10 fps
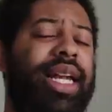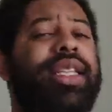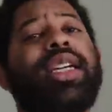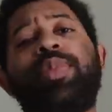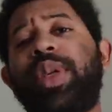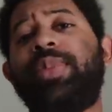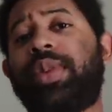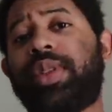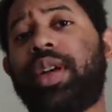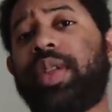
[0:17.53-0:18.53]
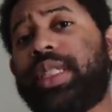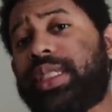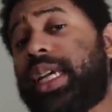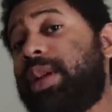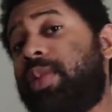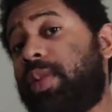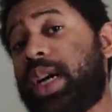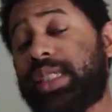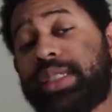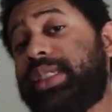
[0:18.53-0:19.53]
And a lot of people noticed that Emma
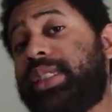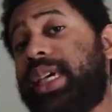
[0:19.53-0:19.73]
Watson